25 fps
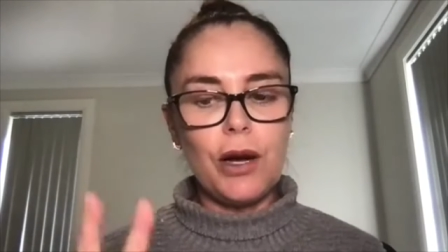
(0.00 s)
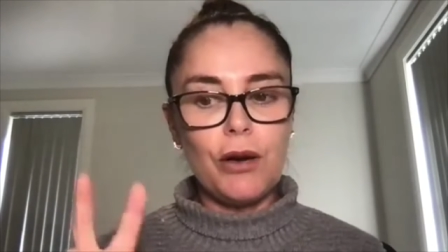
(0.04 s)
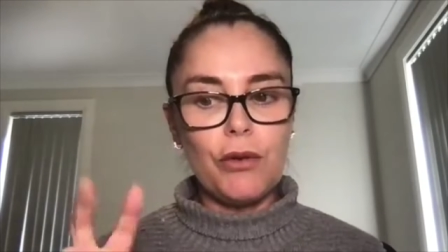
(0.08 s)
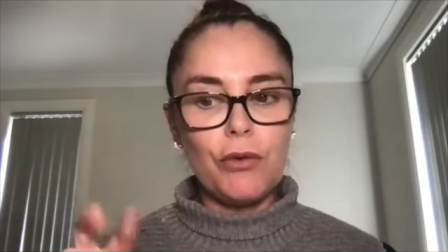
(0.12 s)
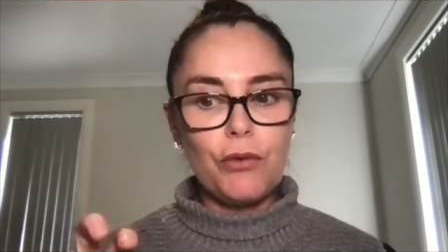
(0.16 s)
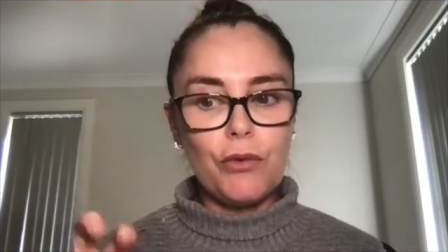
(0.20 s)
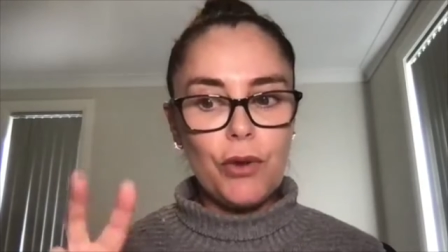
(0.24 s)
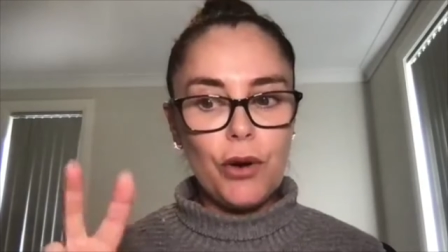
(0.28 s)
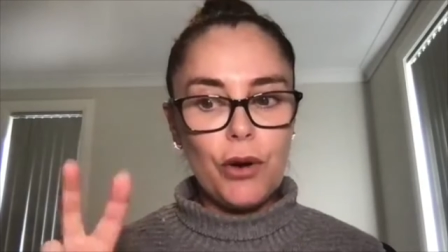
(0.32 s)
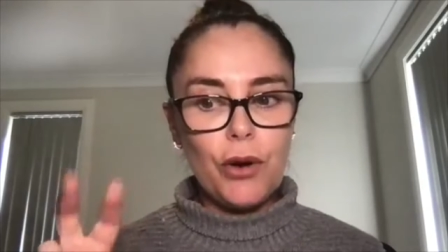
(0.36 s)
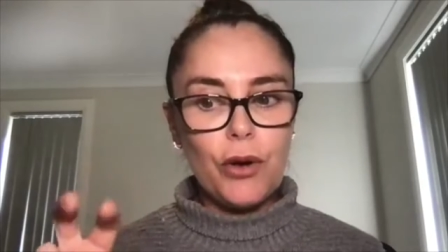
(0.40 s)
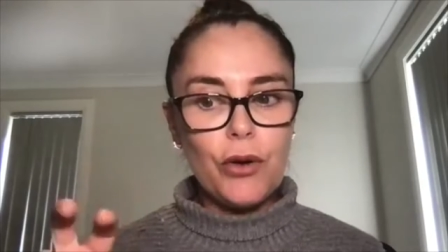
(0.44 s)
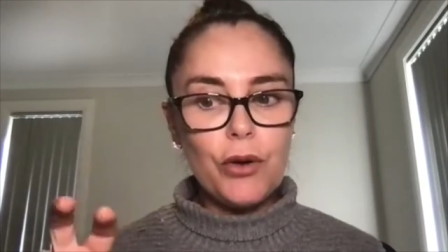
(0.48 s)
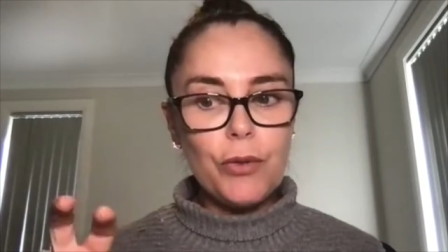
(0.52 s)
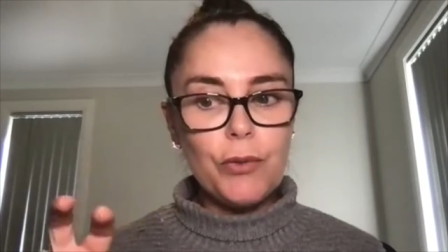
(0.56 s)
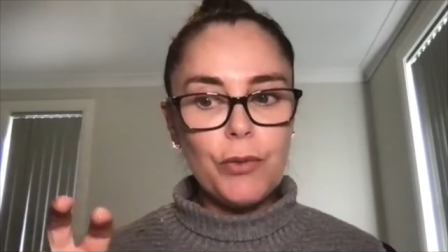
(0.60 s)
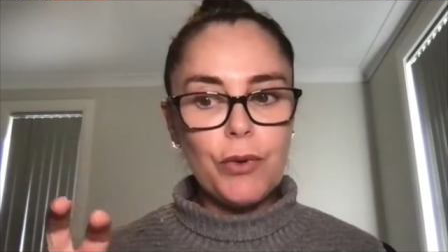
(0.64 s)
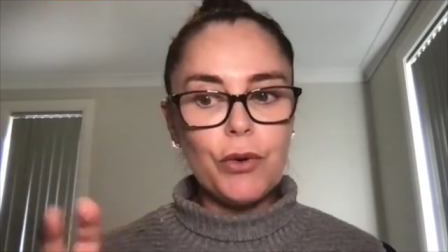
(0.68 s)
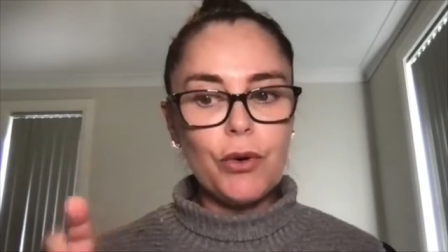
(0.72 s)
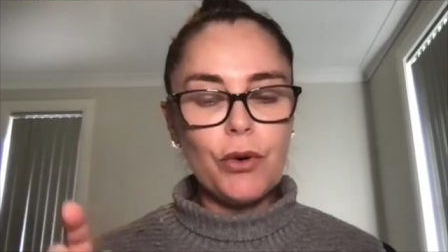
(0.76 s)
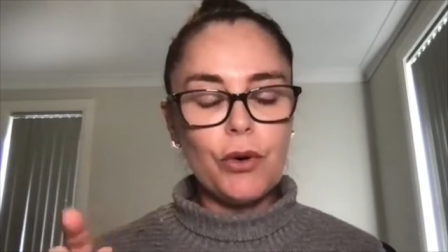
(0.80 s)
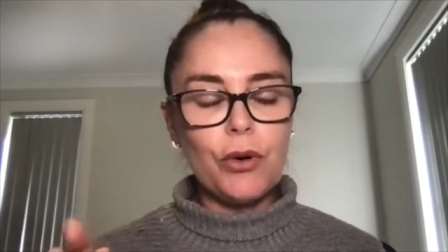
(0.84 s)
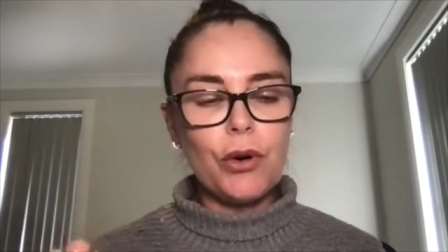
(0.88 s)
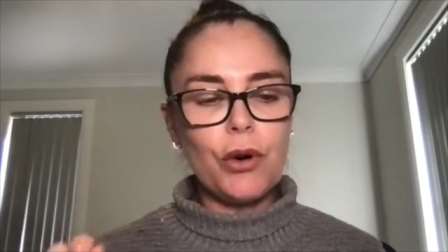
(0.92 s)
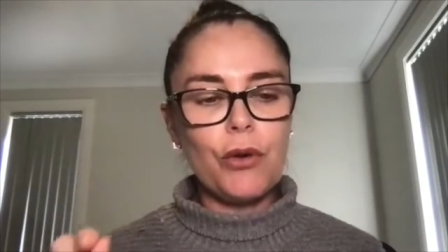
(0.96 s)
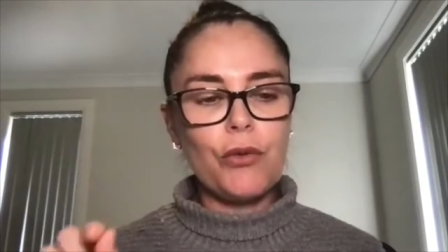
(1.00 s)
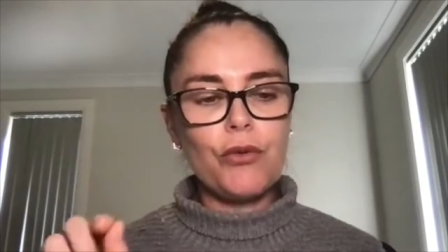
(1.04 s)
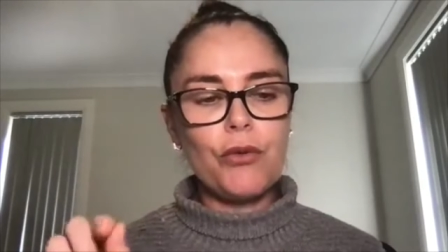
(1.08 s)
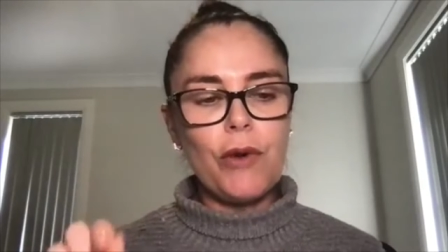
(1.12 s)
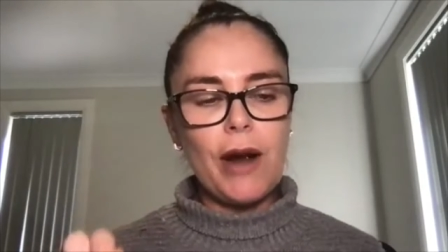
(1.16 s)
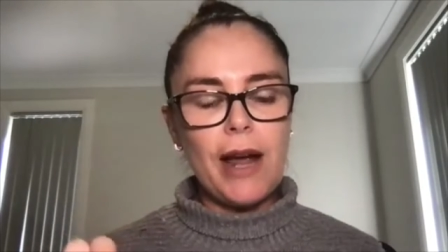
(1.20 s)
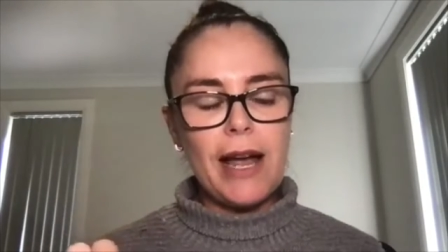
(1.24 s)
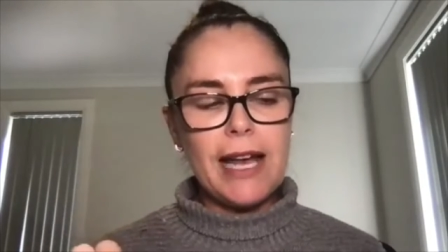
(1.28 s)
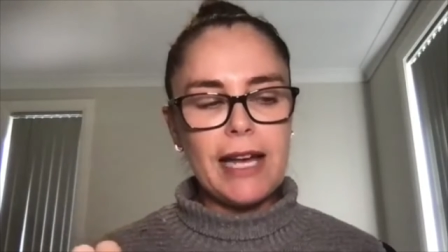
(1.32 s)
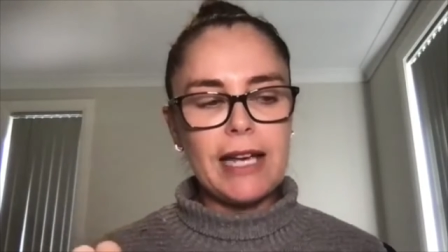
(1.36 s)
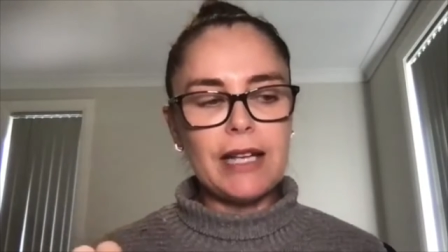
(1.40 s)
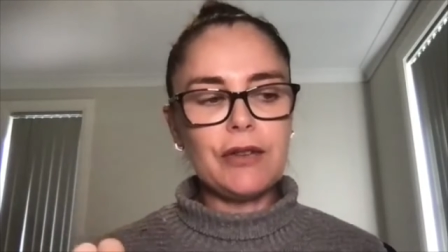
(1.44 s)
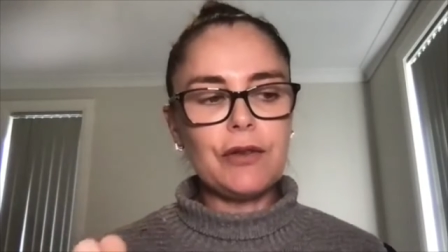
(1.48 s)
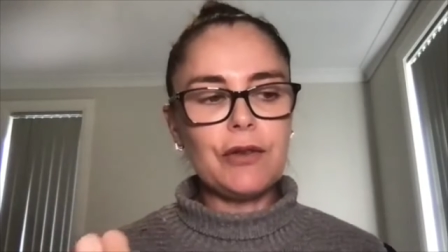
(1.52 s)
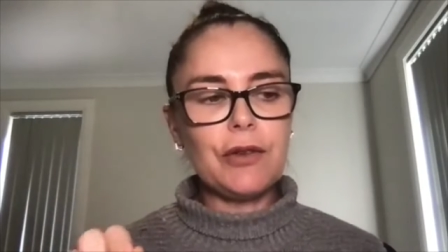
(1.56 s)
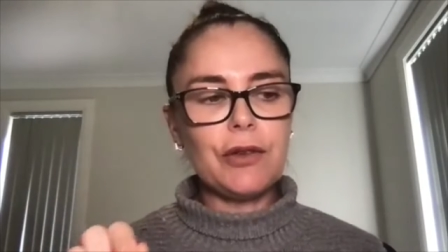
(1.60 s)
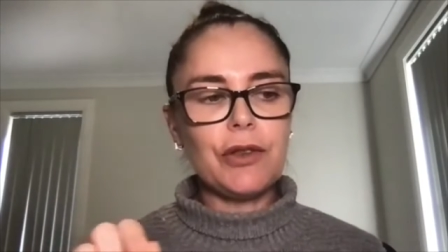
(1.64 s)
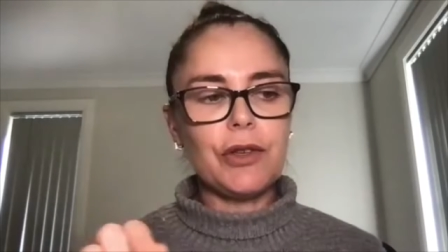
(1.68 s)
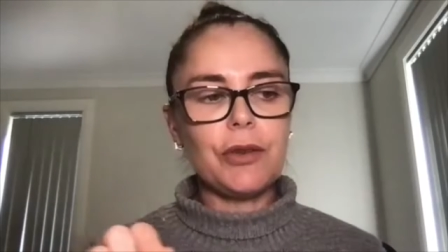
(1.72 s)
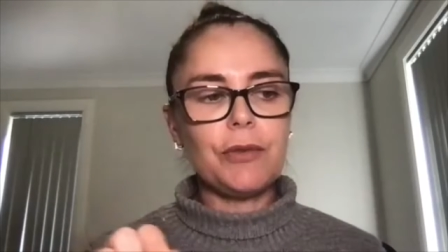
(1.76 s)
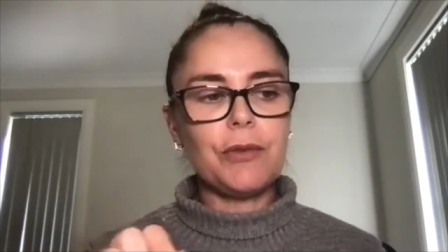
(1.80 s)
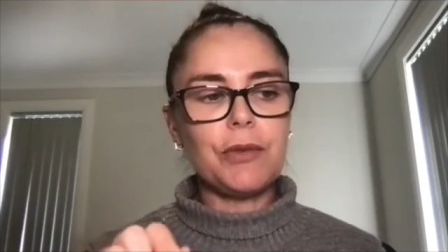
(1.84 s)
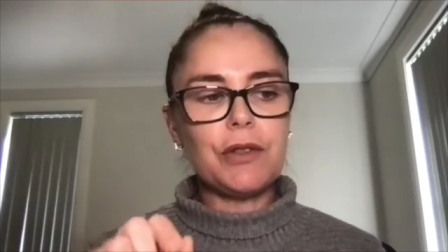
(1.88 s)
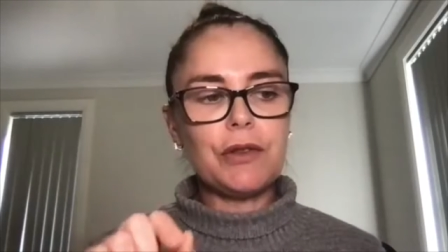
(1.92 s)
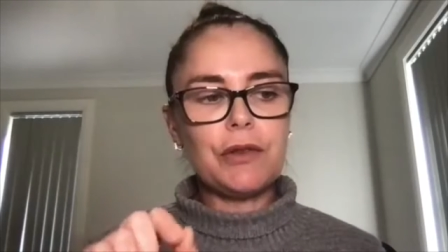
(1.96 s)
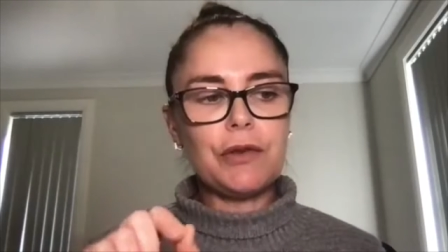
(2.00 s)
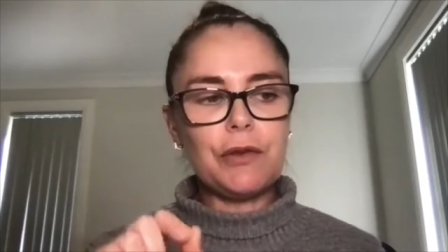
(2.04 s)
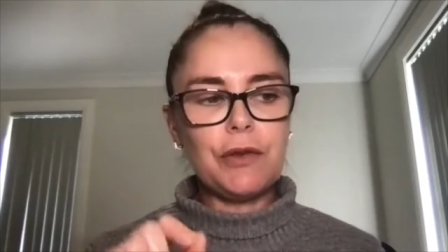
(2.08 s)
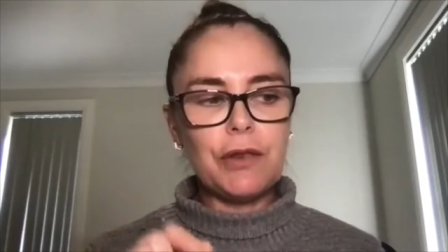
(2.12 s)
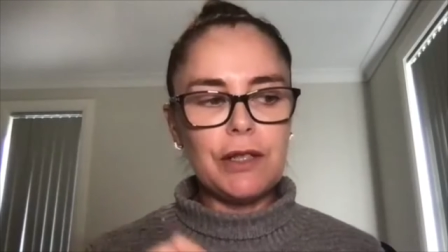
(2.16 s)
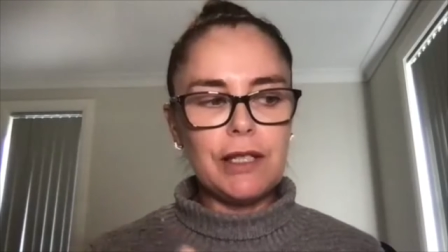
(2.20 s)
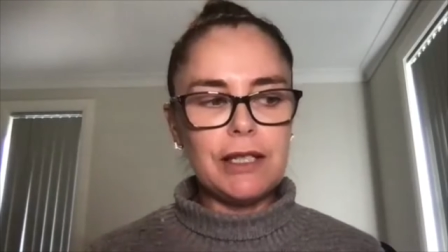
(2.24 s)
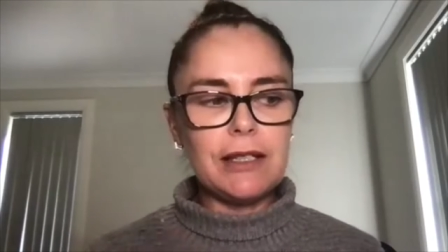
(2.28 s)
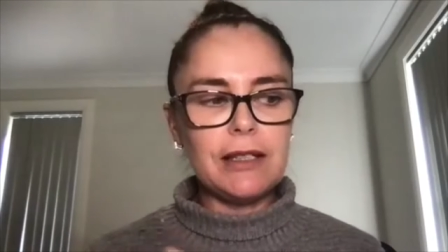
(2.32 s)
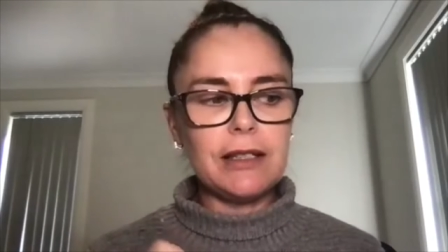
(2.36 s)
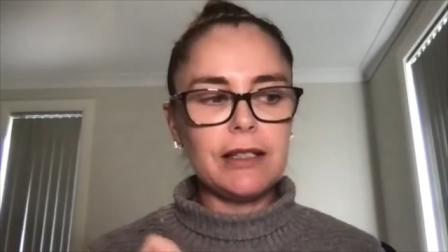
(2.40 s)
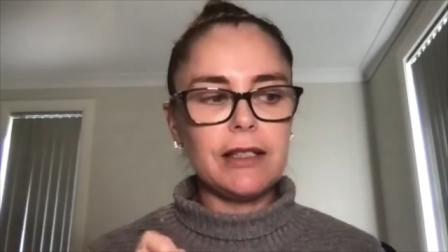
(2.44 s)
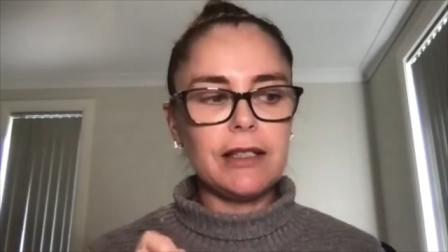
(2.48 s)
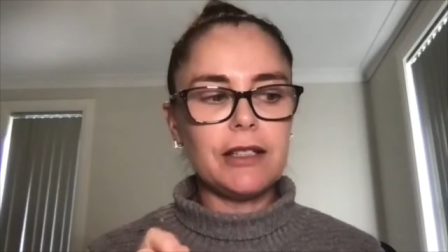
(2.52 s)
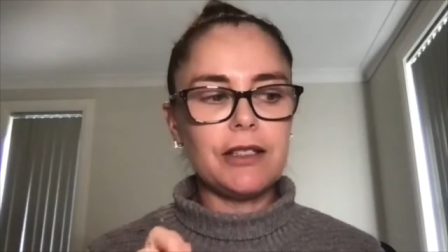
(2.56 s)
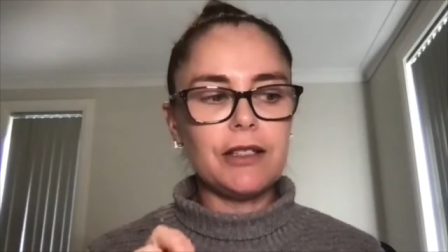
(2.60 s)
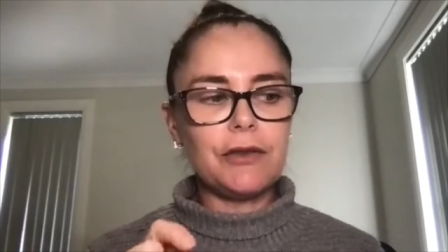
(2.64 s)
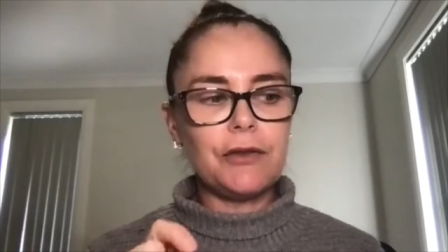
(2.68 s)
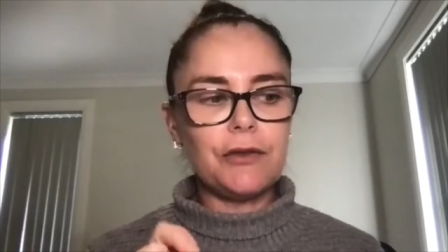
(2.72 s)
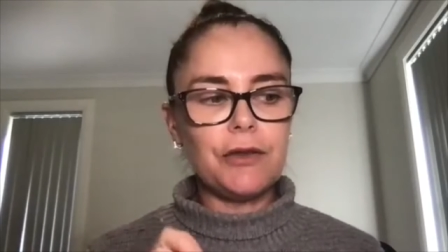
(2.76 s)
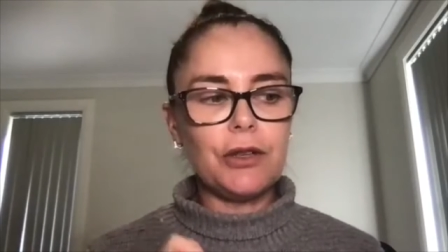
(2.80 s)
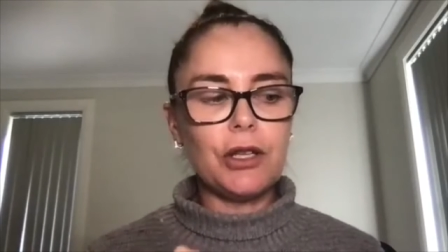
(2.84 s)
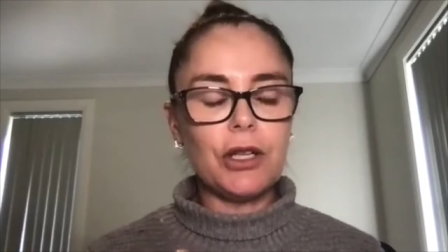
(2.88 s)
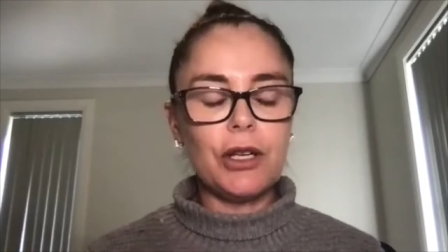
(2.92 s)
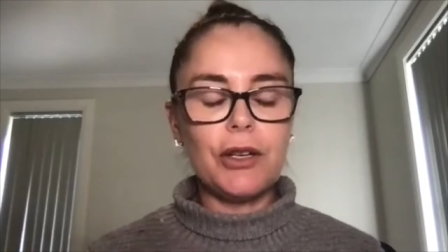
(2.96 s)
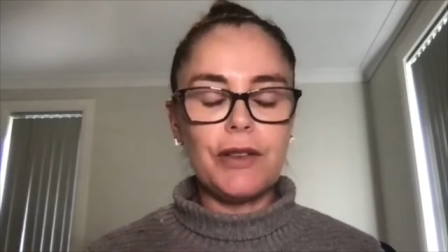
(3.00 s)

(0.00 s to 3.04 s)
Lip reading: a rope or a rein for them to feel and to follow